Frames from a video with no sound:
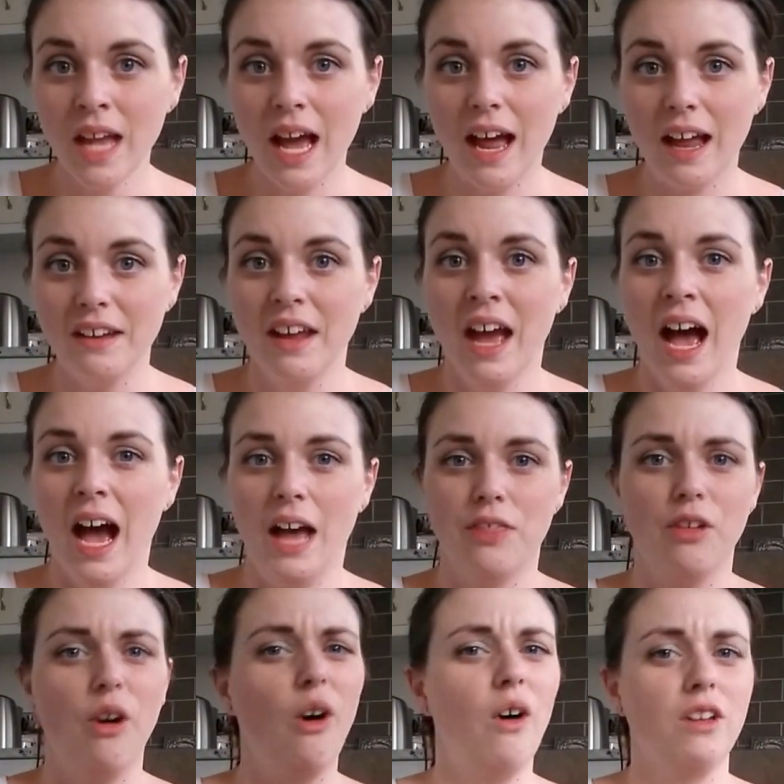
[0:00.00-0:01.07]
and I
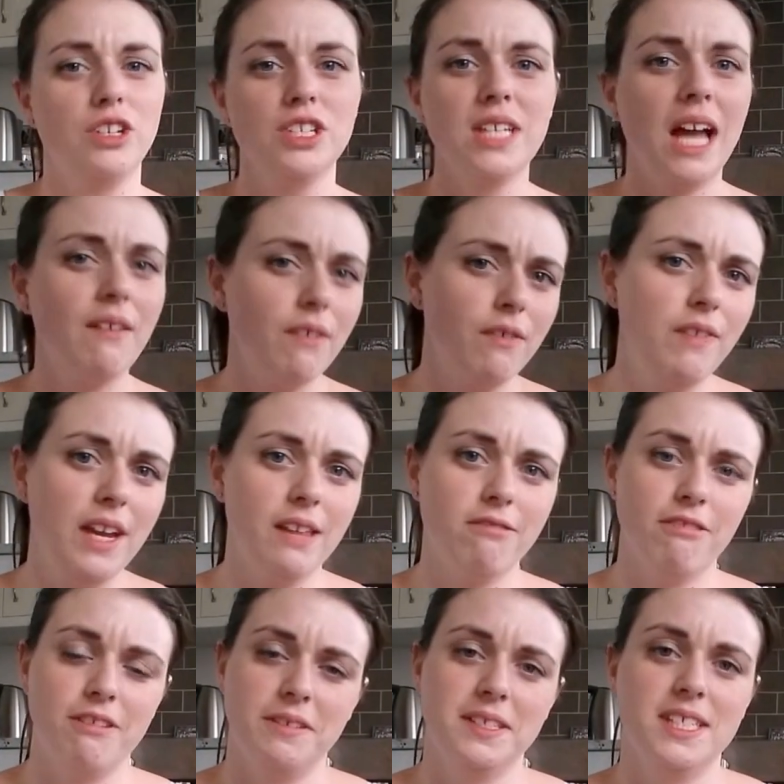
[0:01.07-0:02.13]
thought, oh, I'll just have a flick
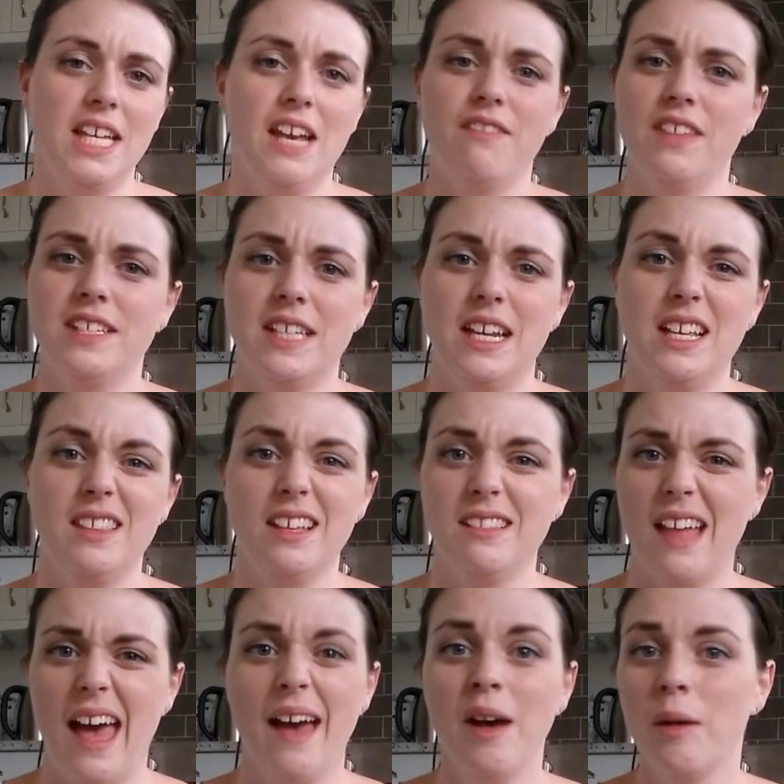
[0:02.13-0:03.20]
through and see if there's anything
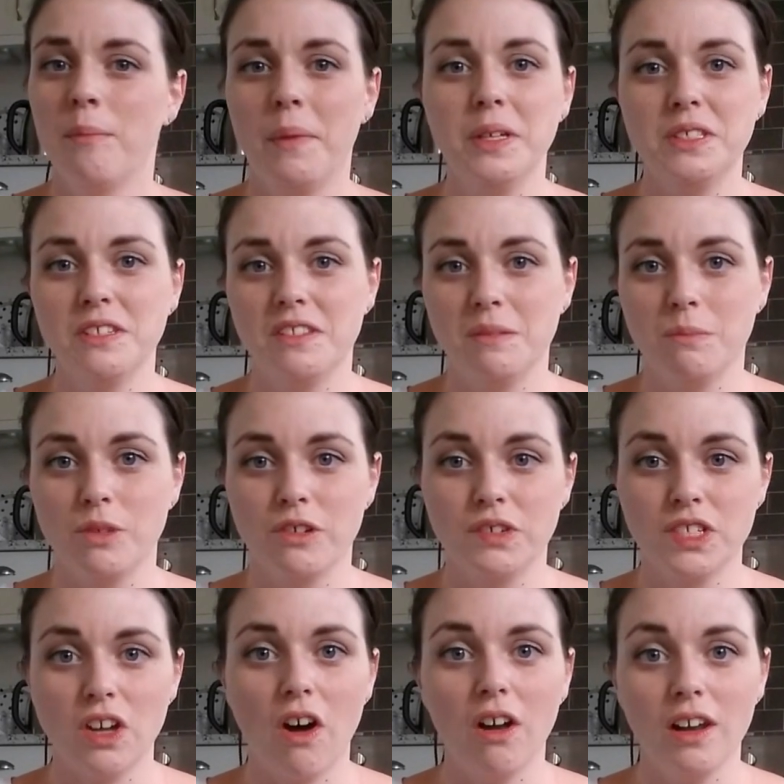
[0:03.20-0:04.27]
there. Most of them were of
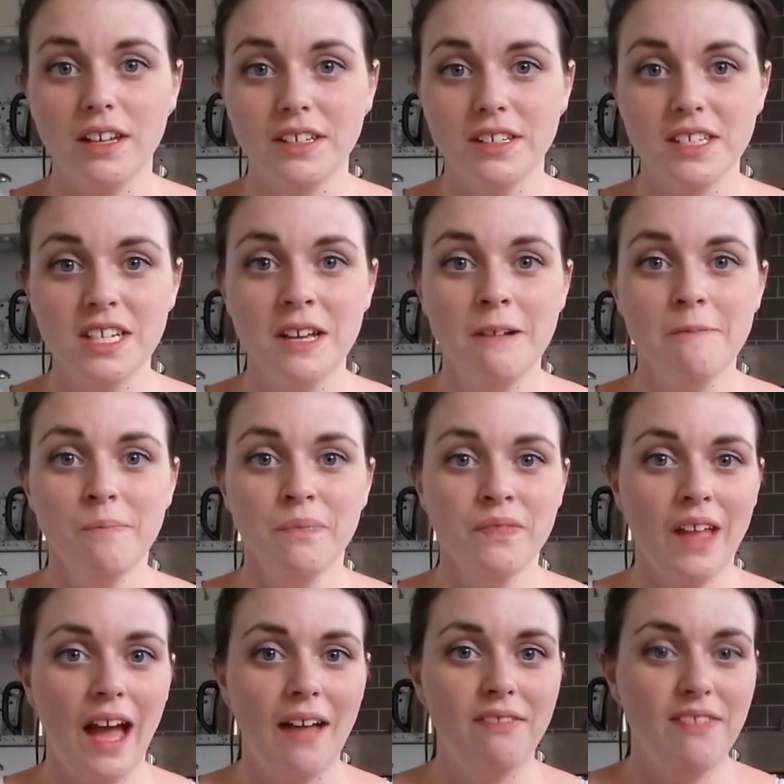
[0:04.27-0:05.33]
Scotland,
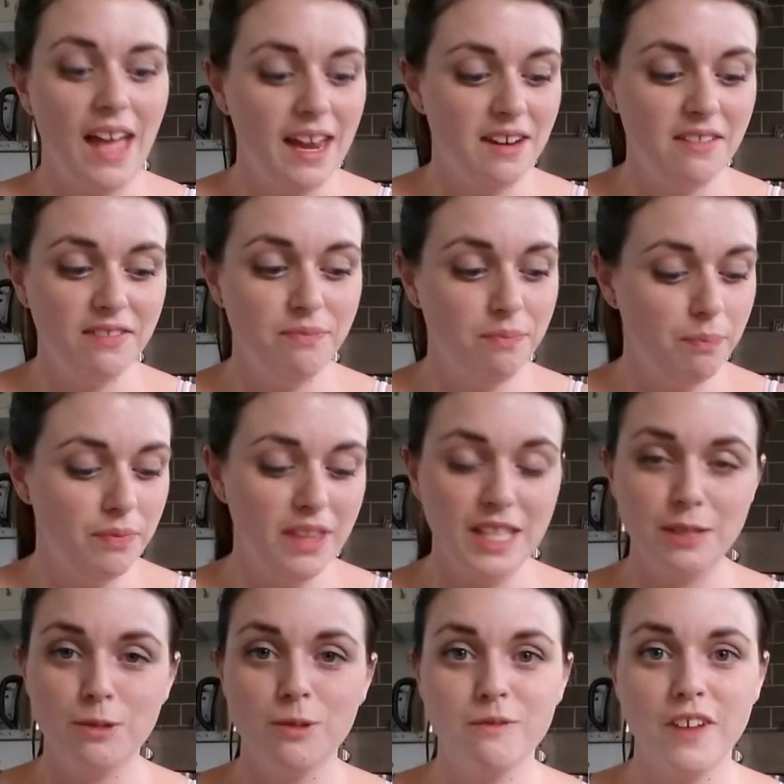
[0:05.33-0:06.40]
and then
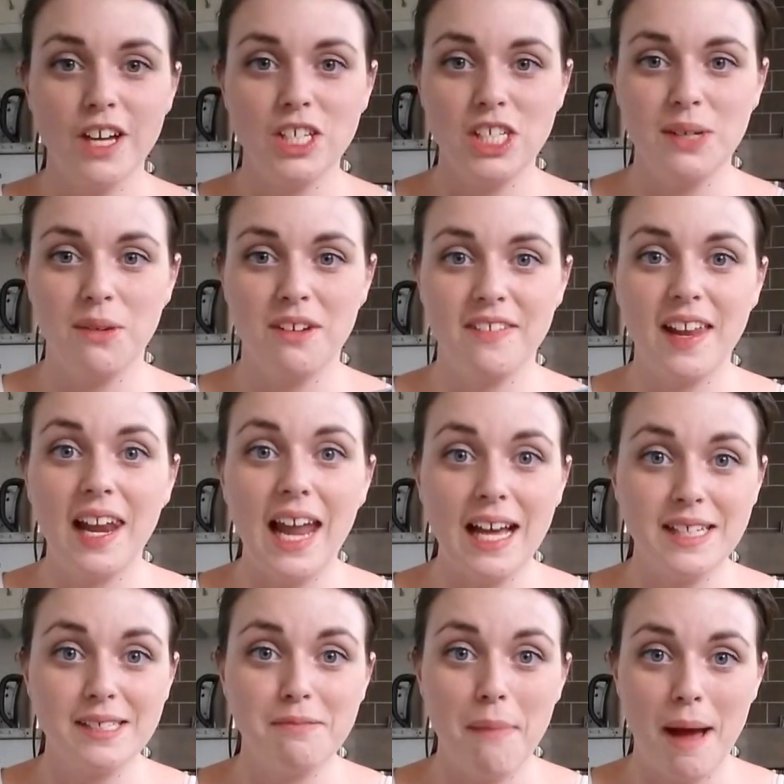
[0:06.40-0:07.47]
this was virtually one of the
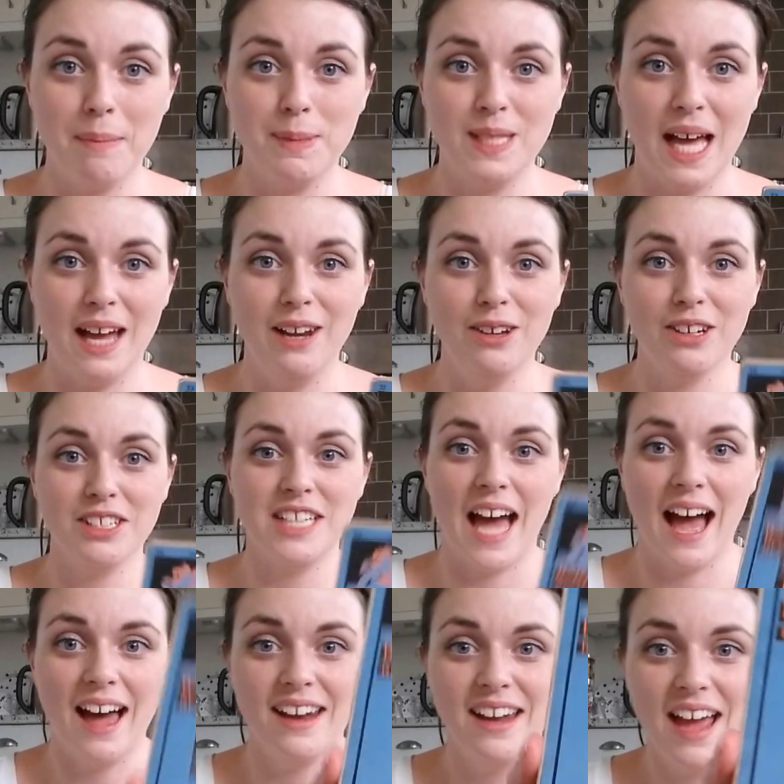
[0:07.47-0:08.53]
last maps that I looked
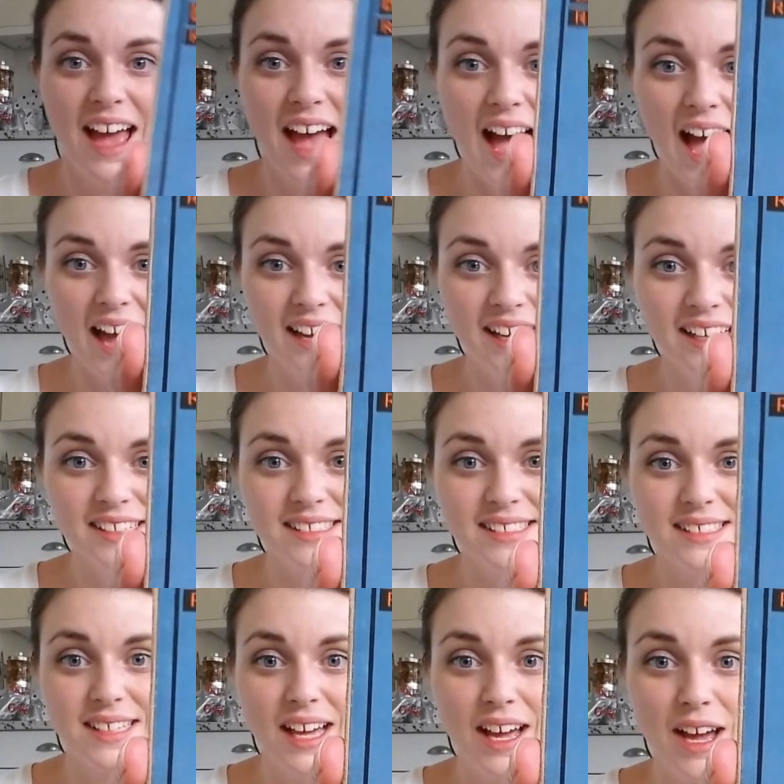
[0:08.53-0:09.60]
at, and
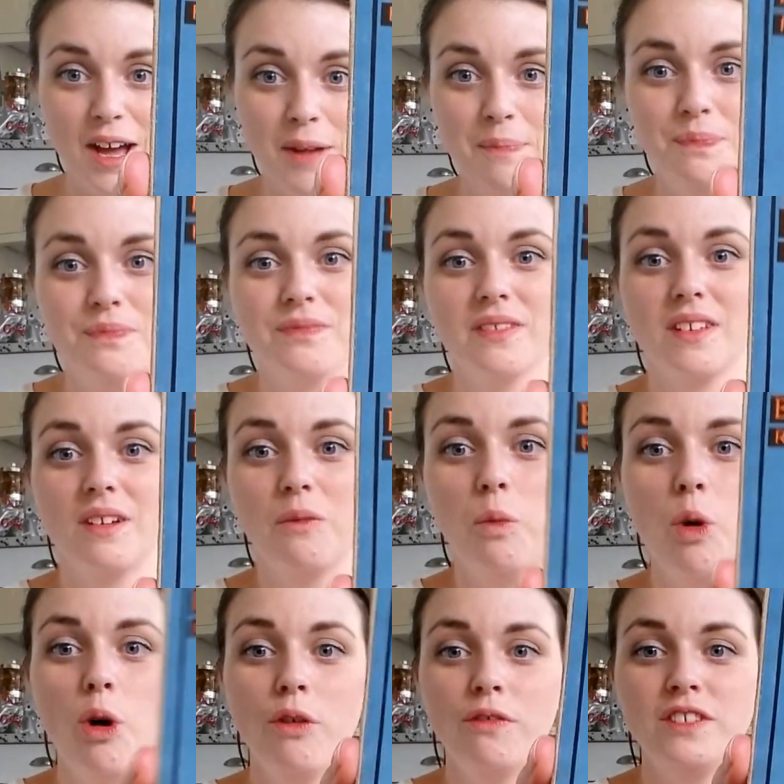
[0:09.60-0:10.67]
it's
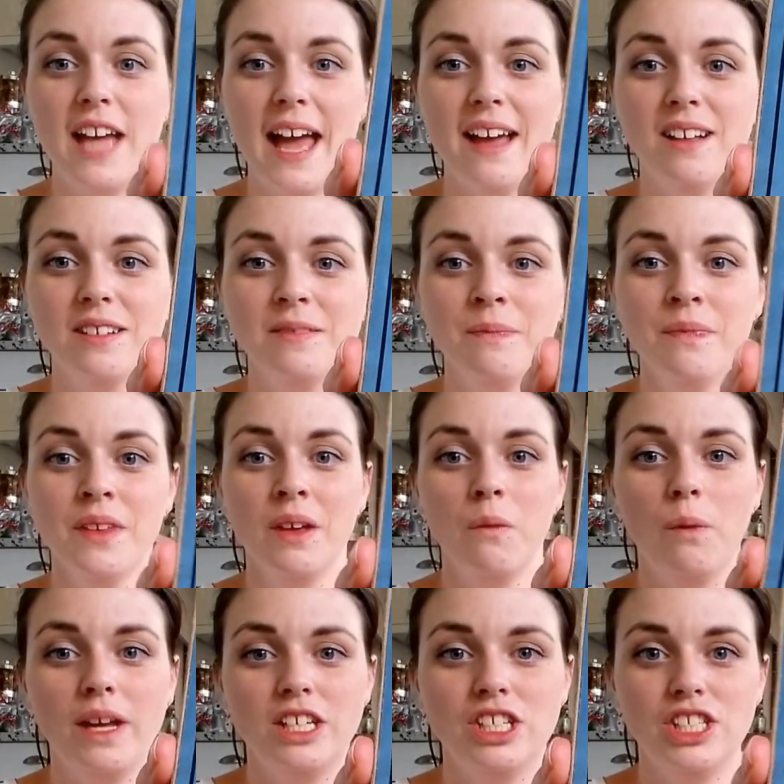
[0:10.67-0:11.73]
Wharfdale,
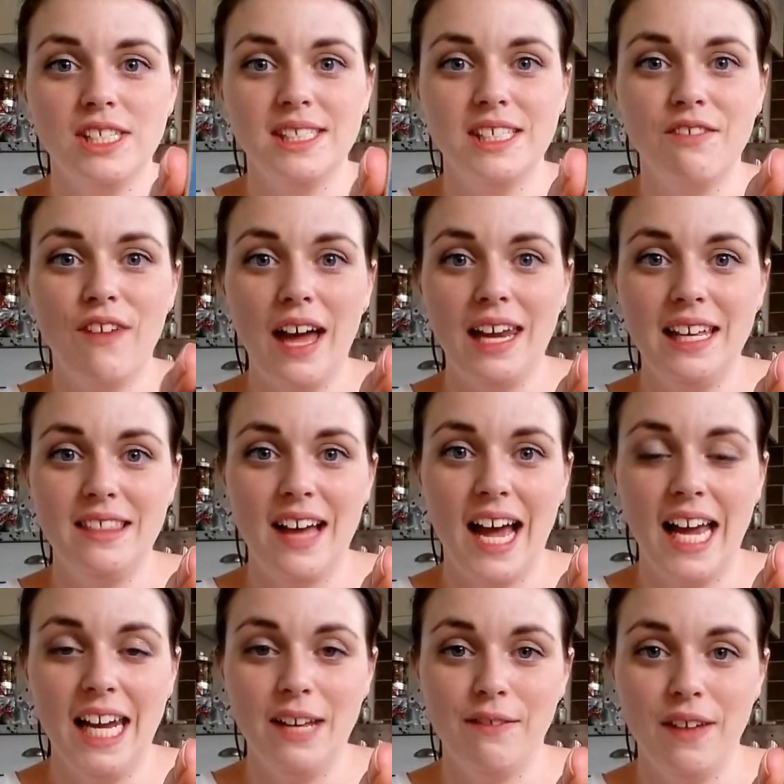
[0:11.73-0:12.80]
which is the valley that I
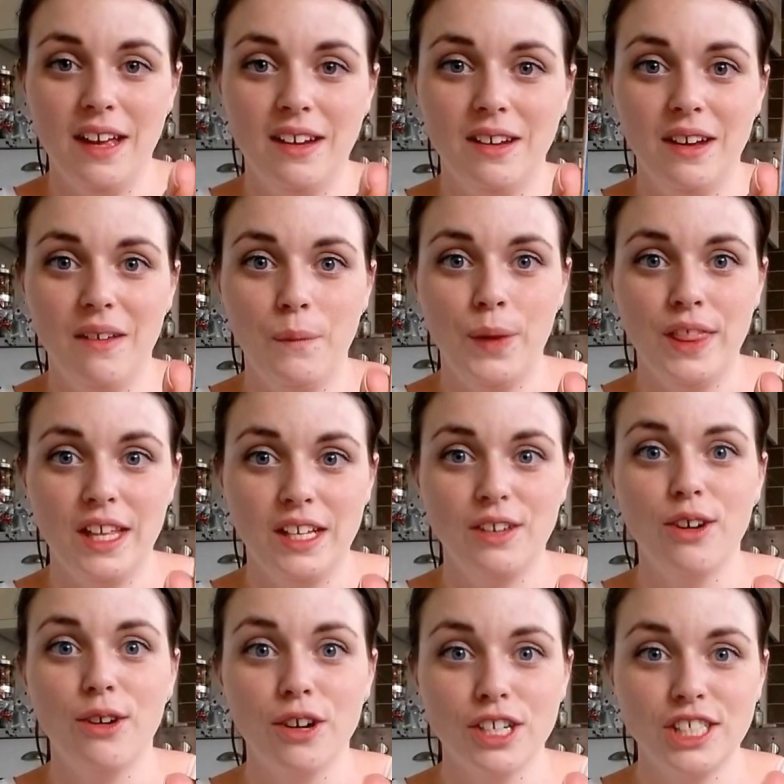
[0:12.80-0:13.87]
live in within
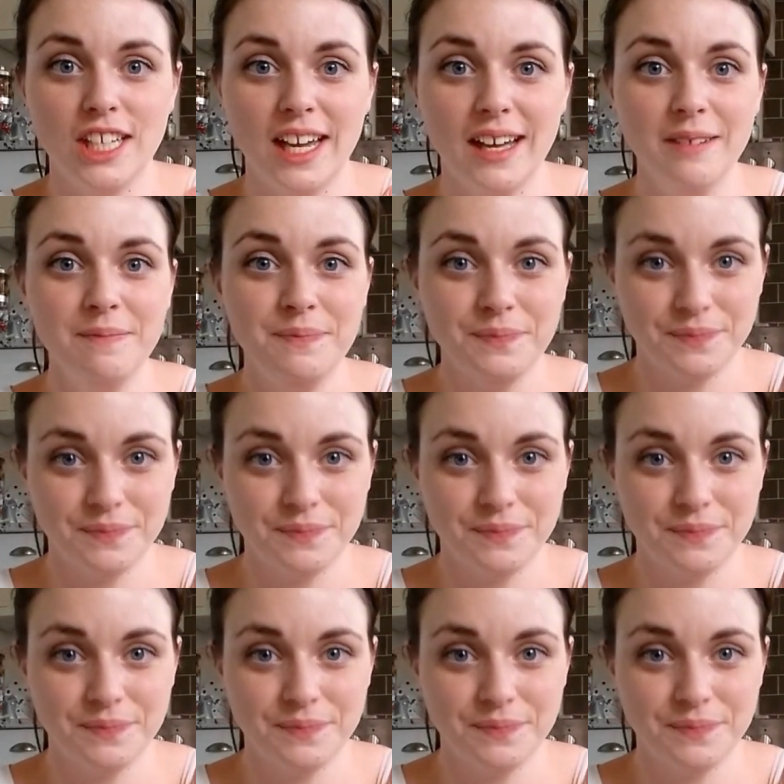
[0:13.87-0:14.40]
Yorkshire,